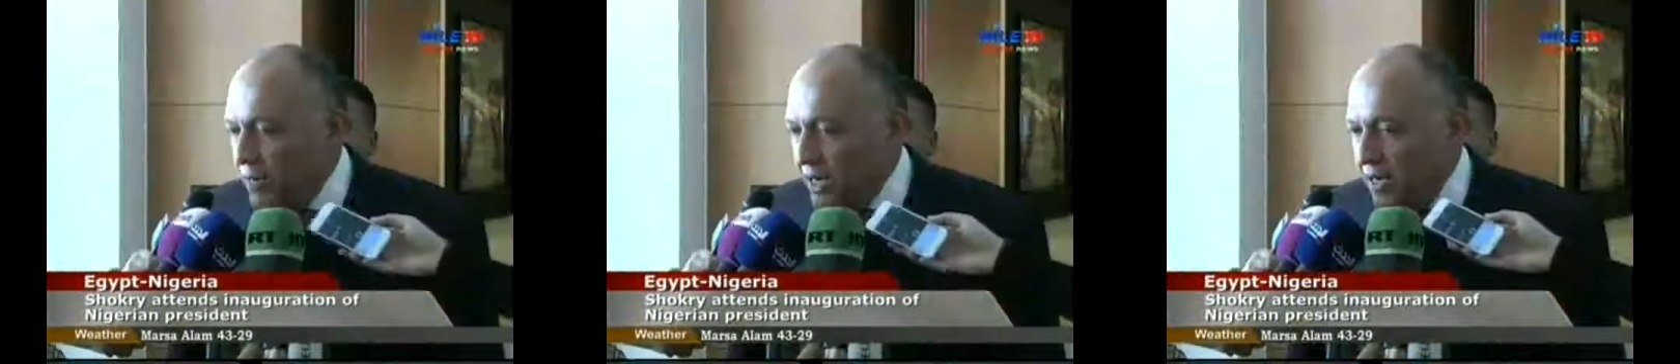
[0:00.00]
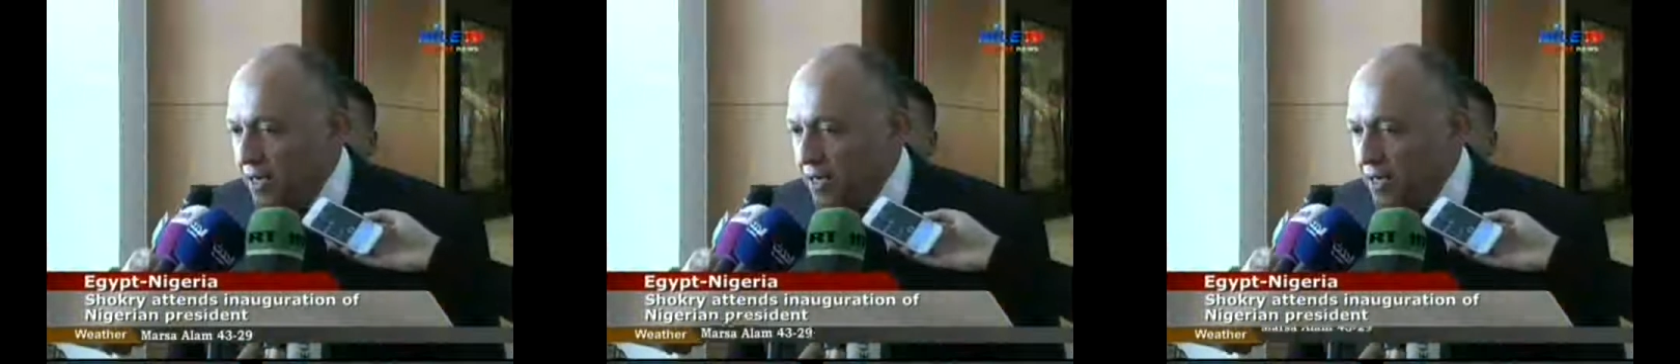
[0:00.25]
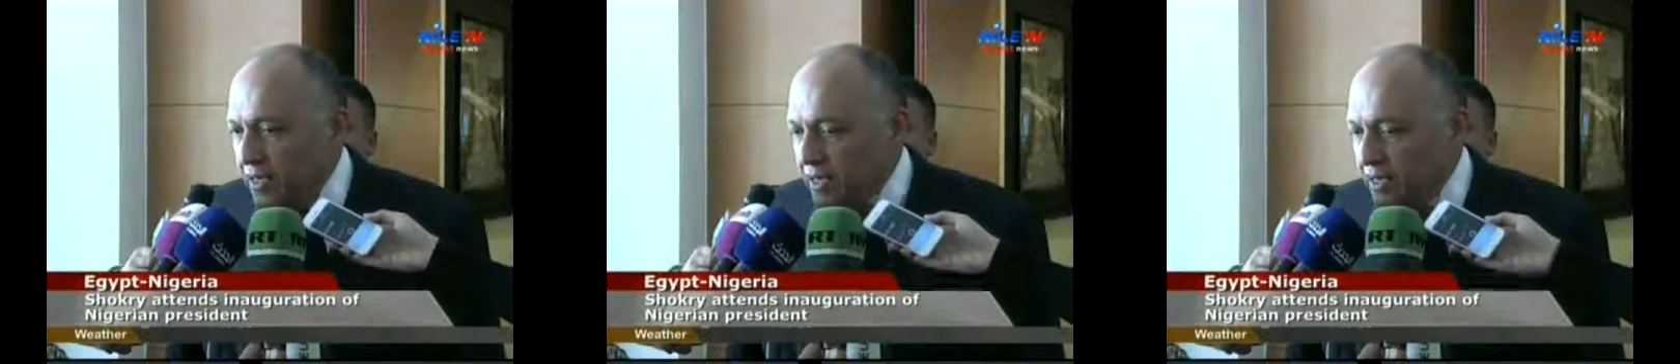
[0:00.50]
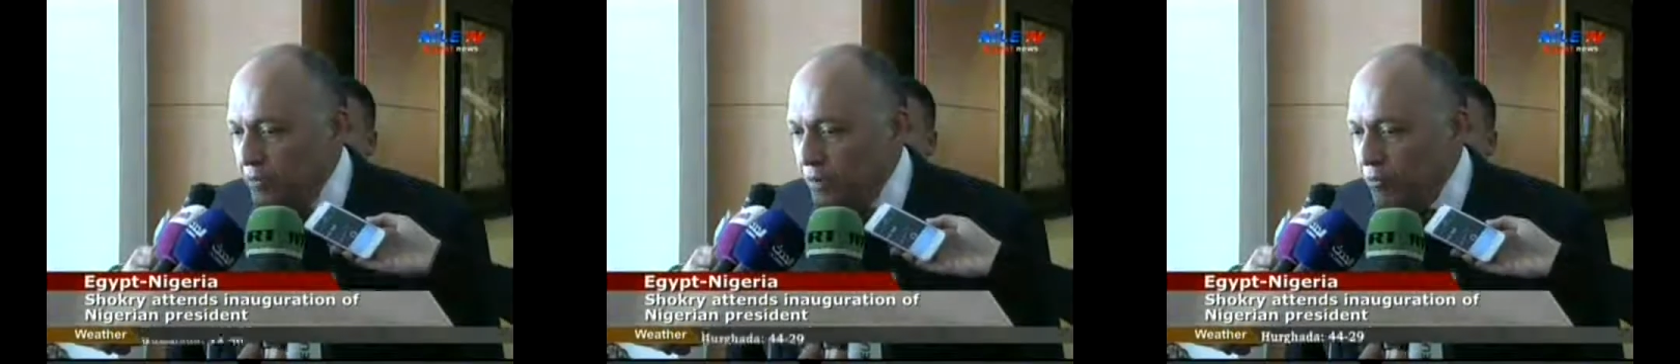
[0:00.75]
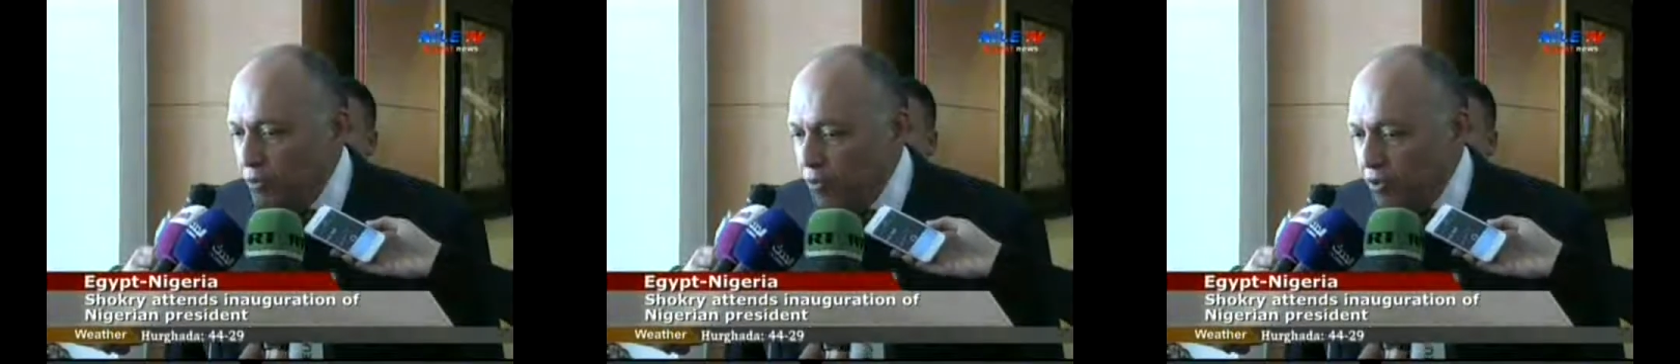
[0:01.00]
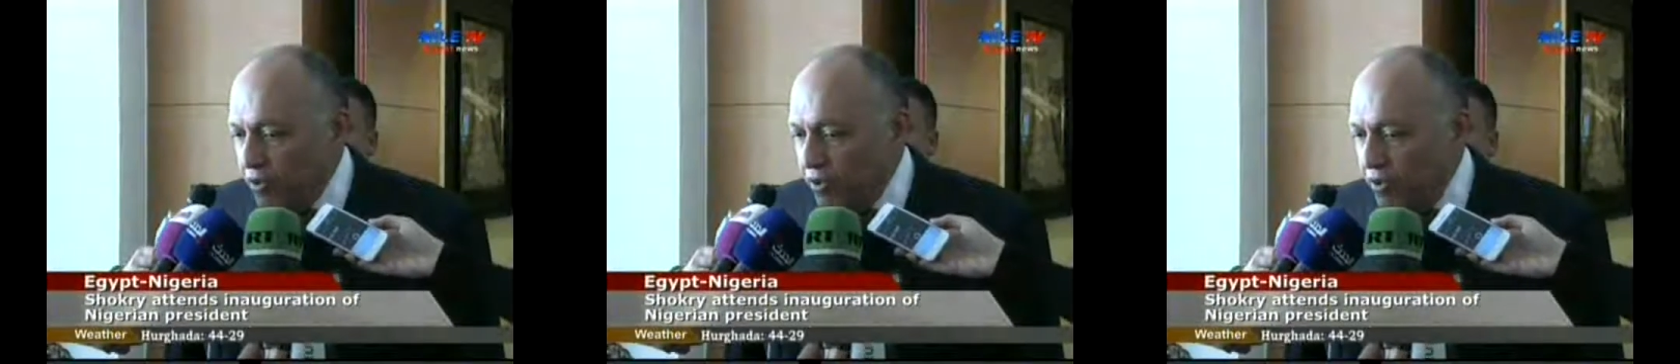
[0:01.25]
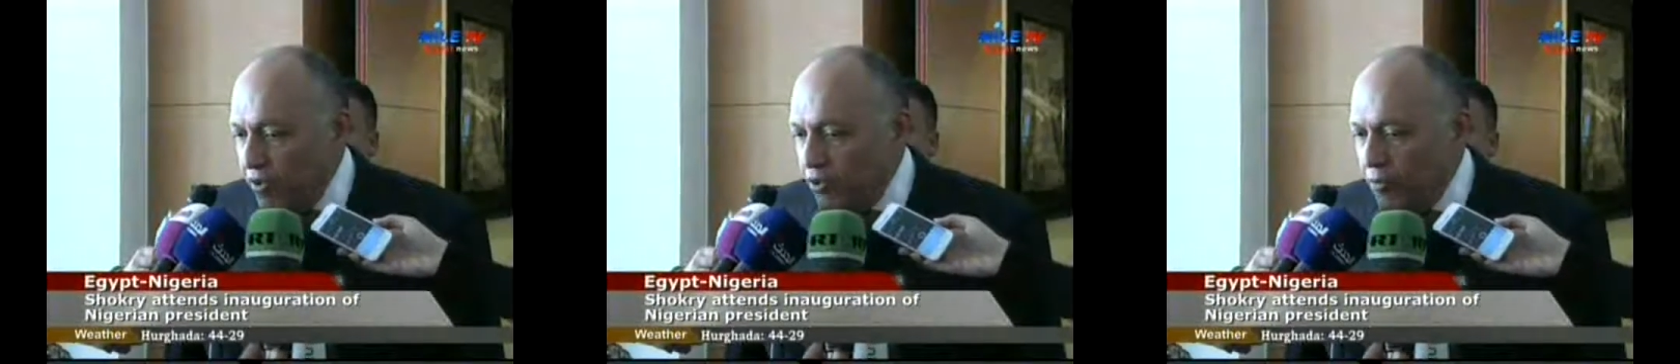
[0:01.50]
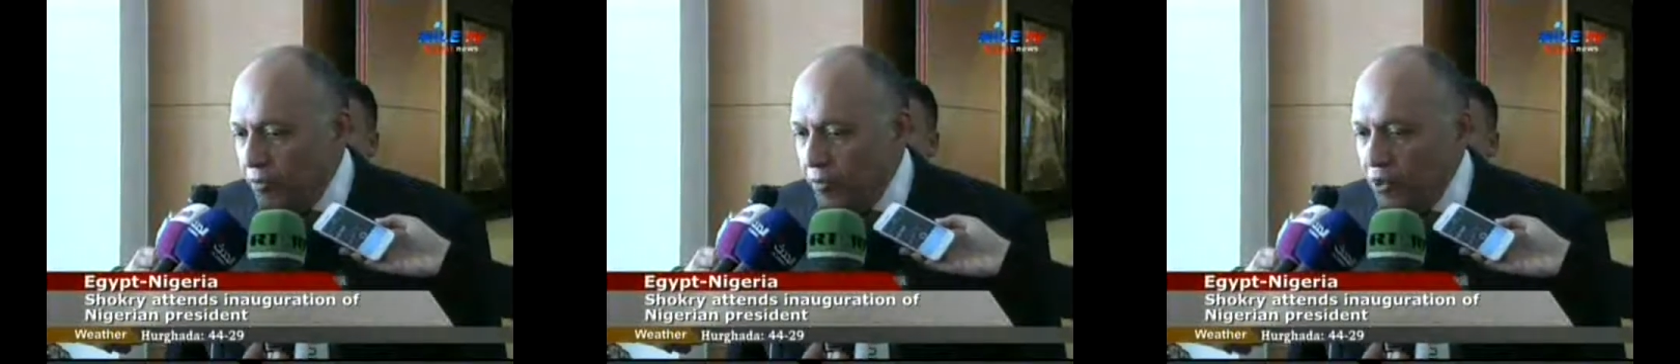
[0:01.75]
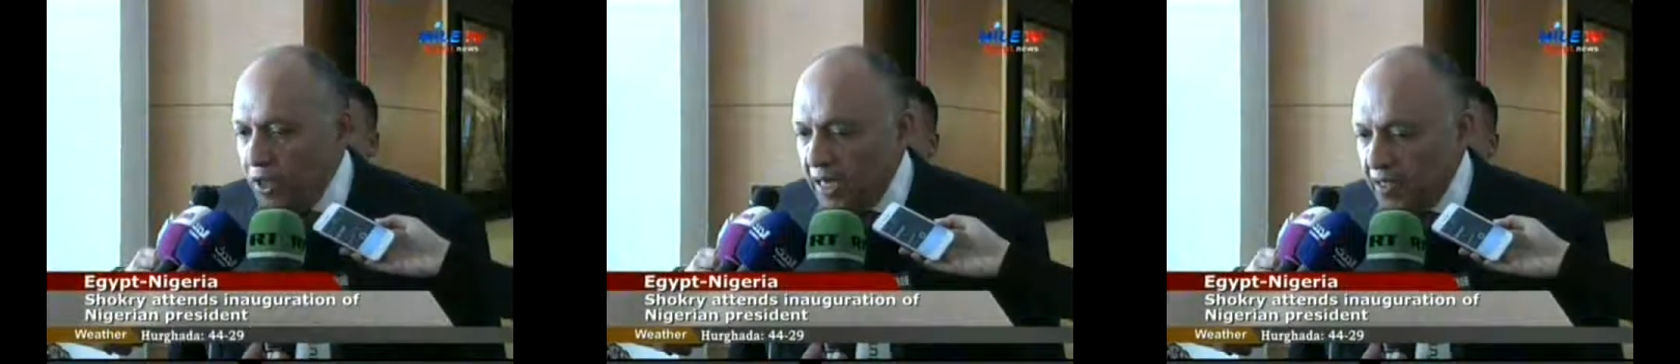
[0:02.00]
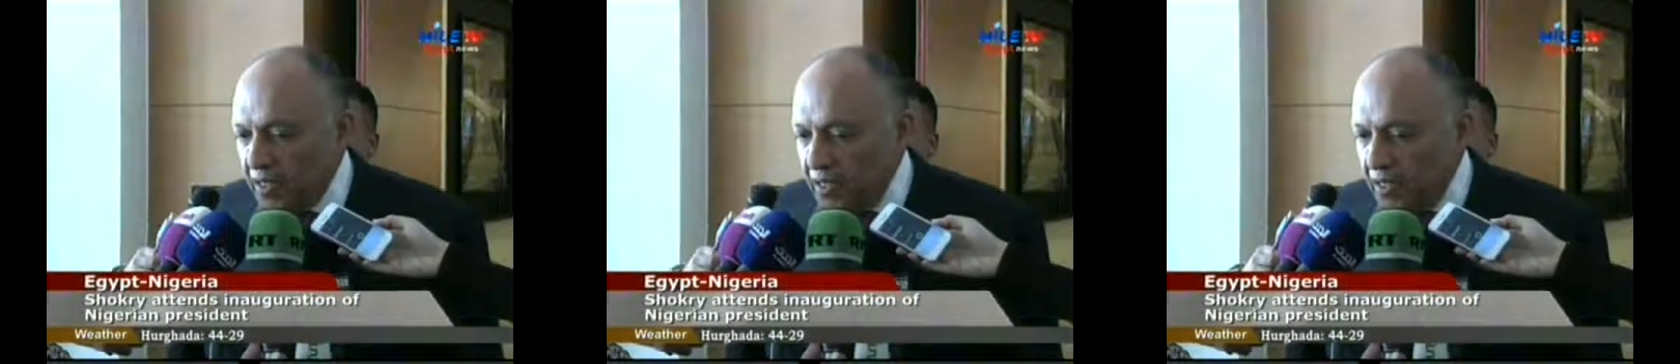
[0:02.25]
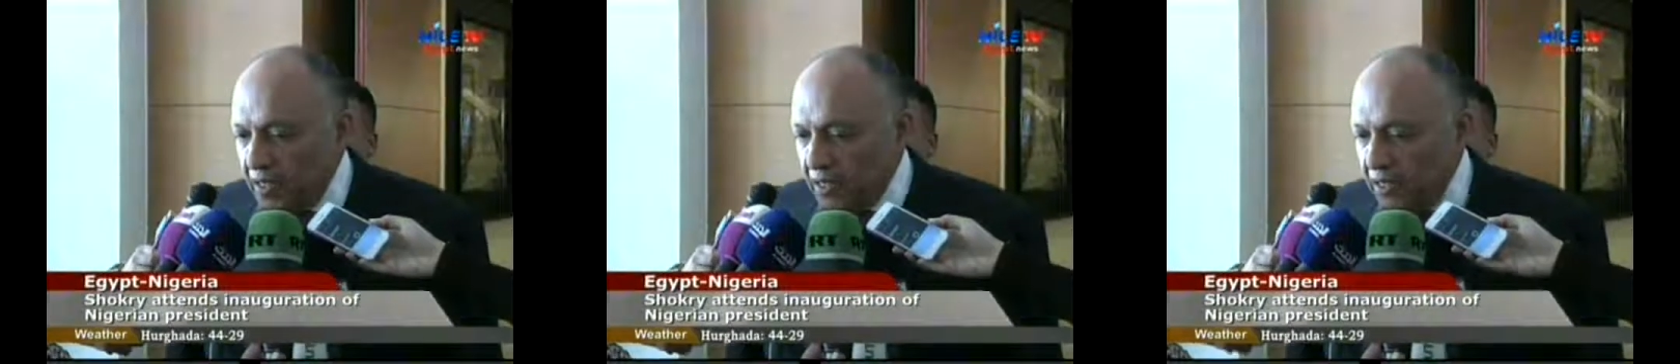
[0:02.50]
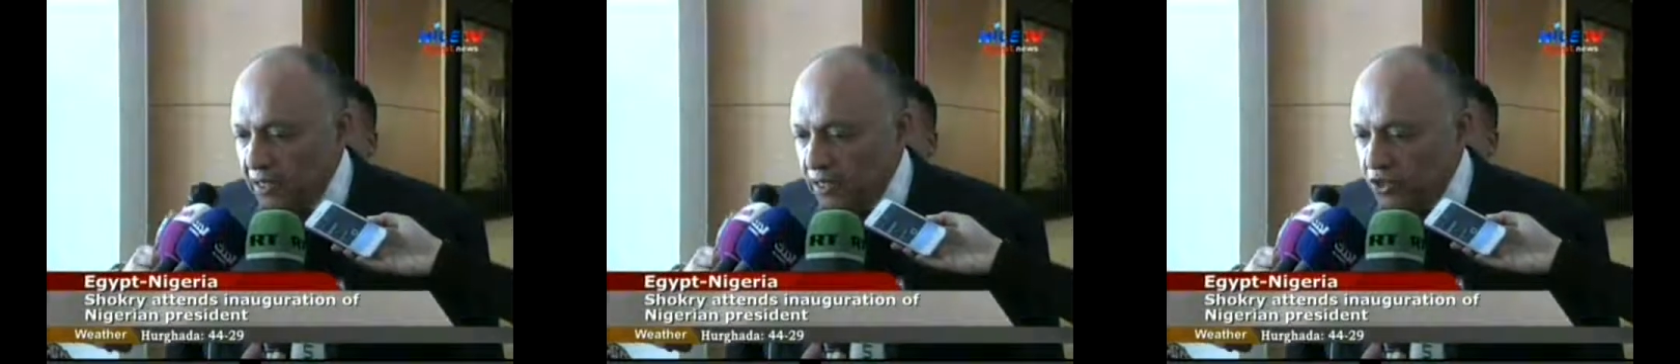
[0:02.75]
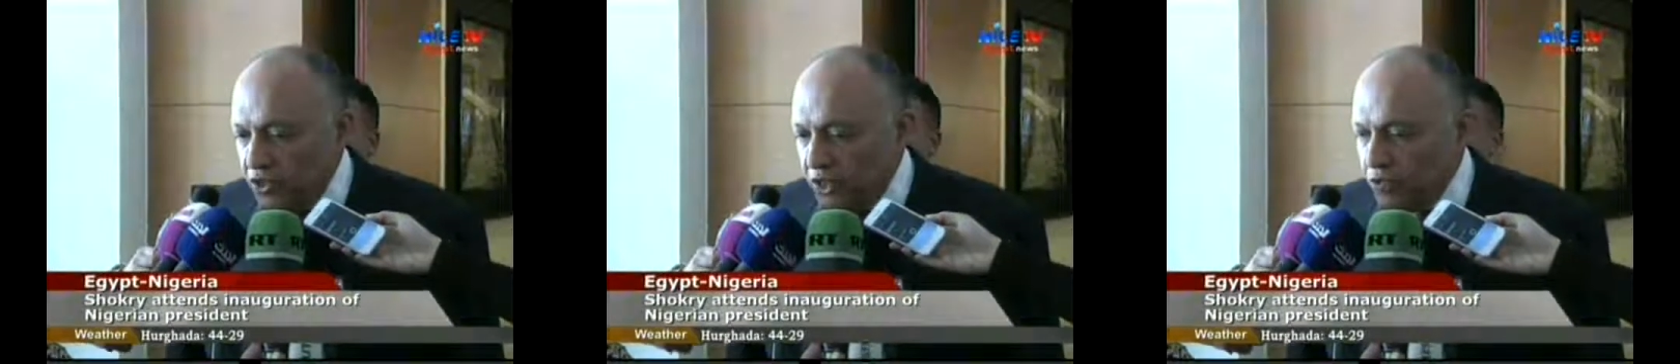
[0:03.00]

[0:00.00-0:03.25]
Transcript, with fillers: Haiti, who headed a military regime at the 1980s,